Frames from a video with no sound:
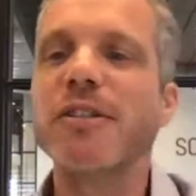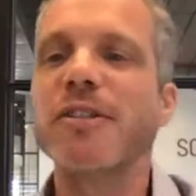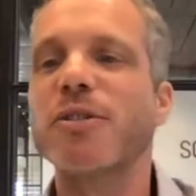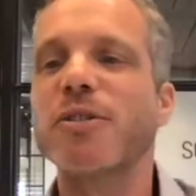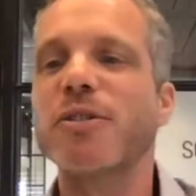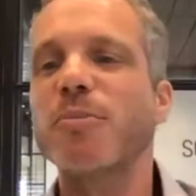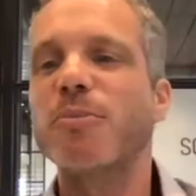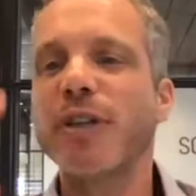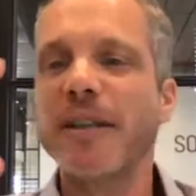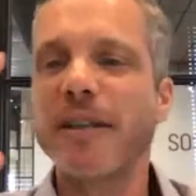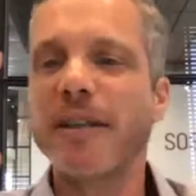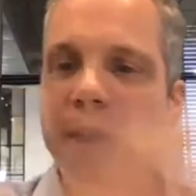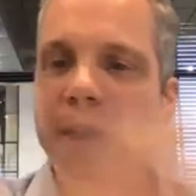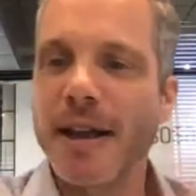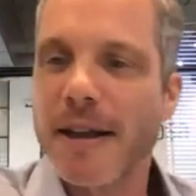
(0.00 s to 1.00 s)
to
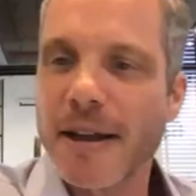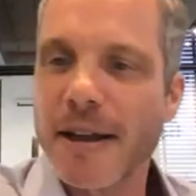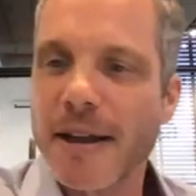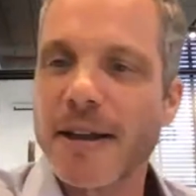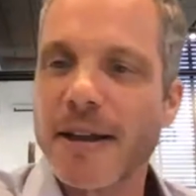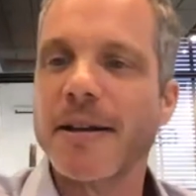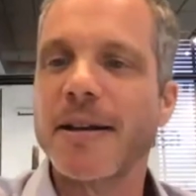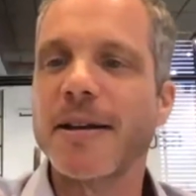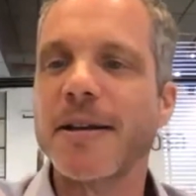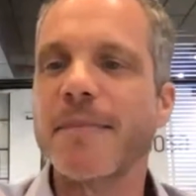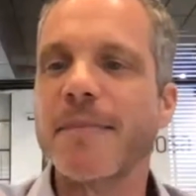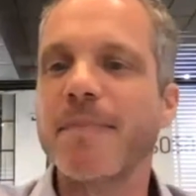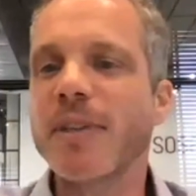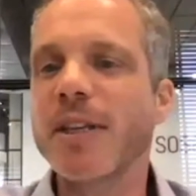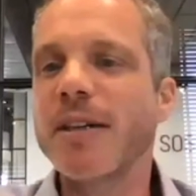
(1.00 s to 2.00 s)
printing
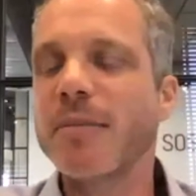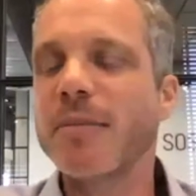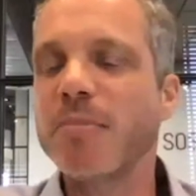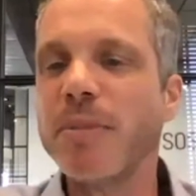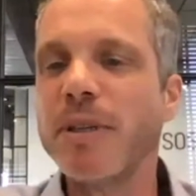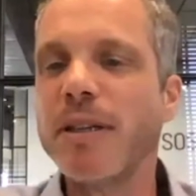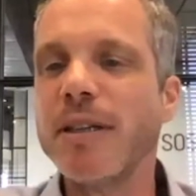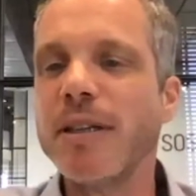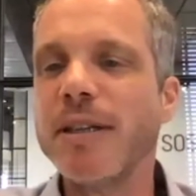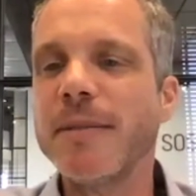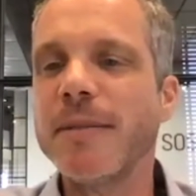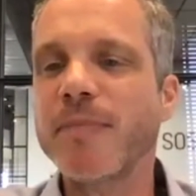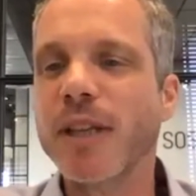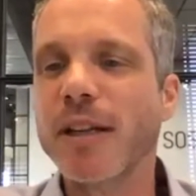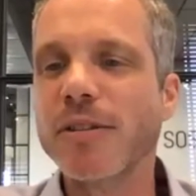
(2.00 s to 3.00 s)
PPE
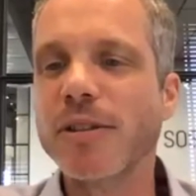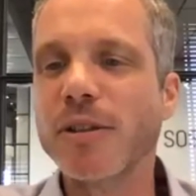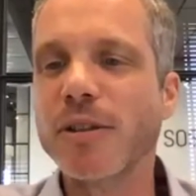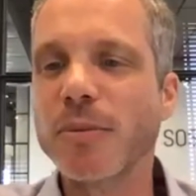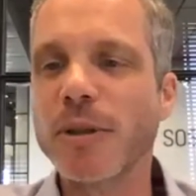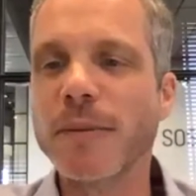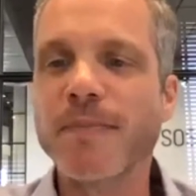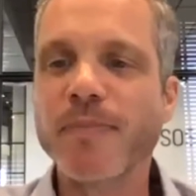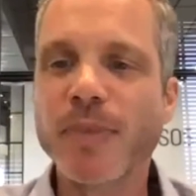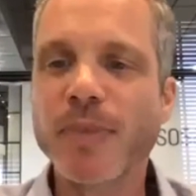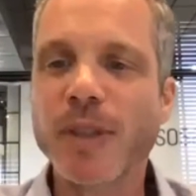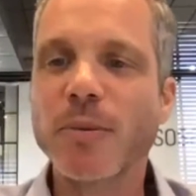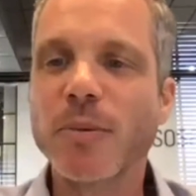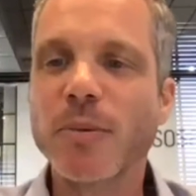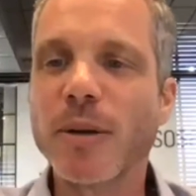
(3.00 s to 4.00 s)
and so on.
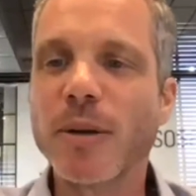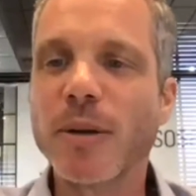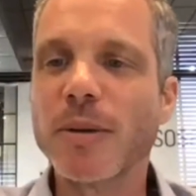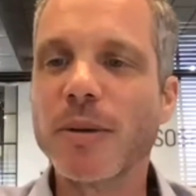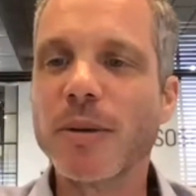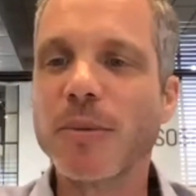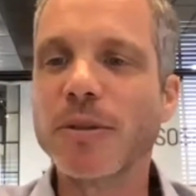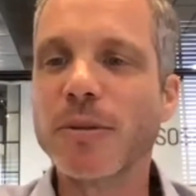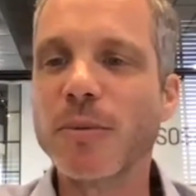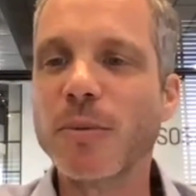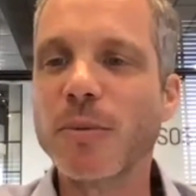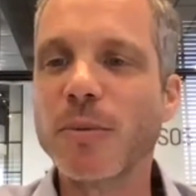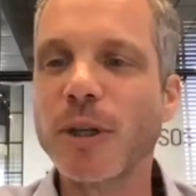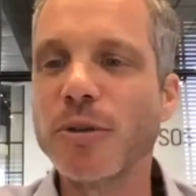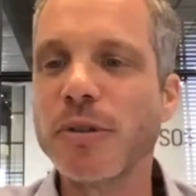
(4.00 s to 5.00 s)

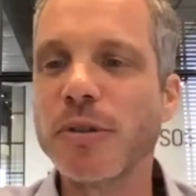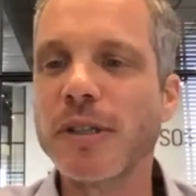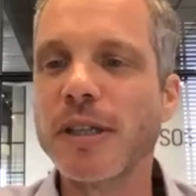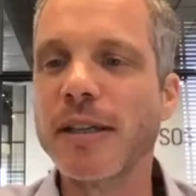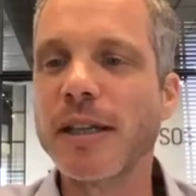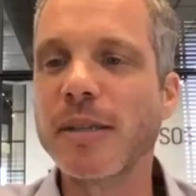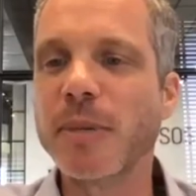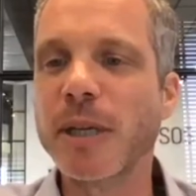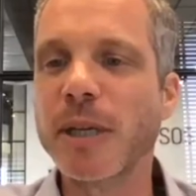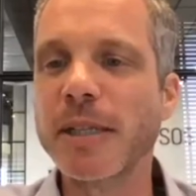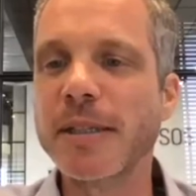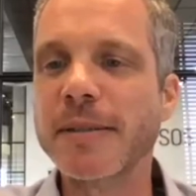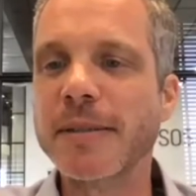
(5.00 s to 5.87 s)
What do you see in that space?